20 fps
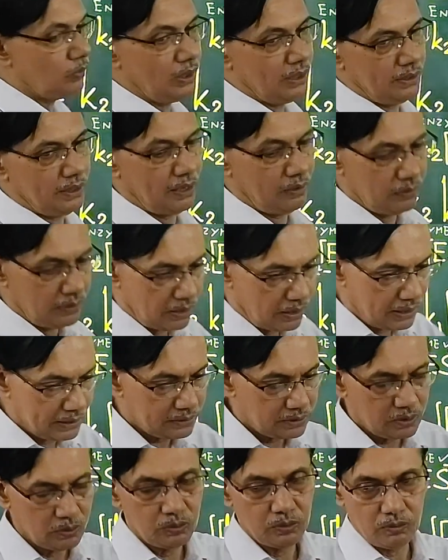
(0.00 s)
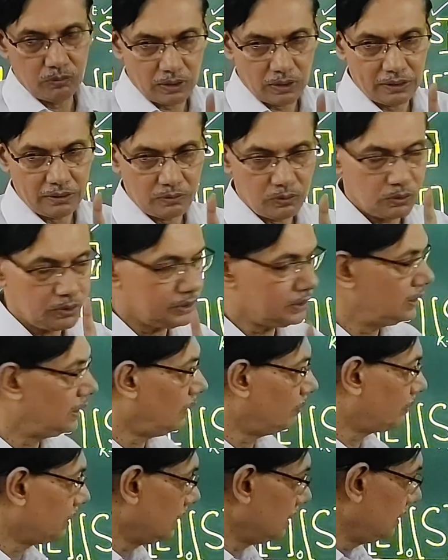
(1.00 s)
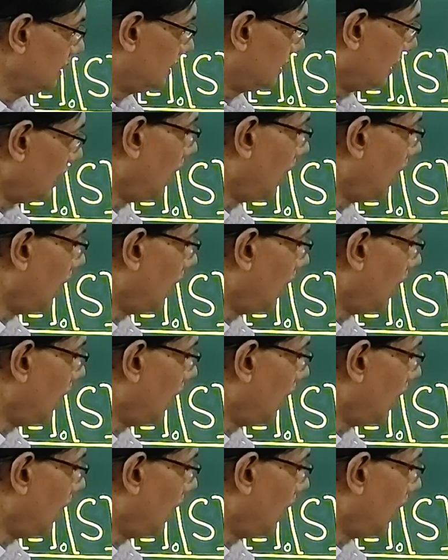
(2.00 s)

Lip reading: is required. I will ask you one question after